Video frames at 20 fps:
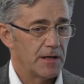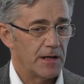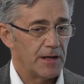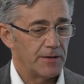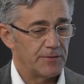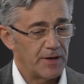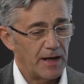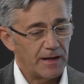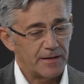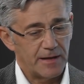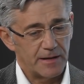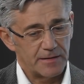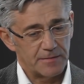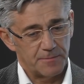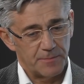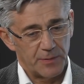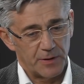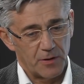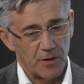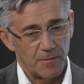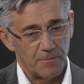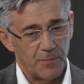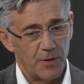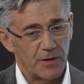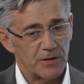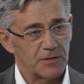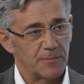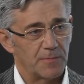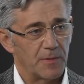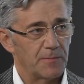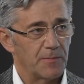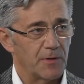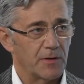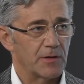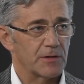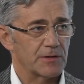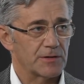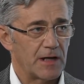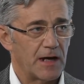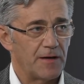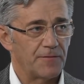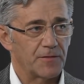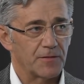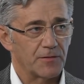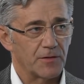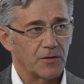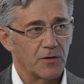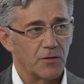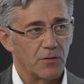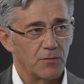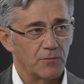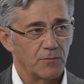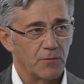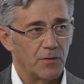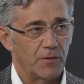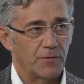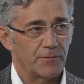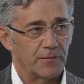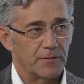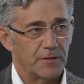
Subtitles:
And that had become possible because after the Cold War,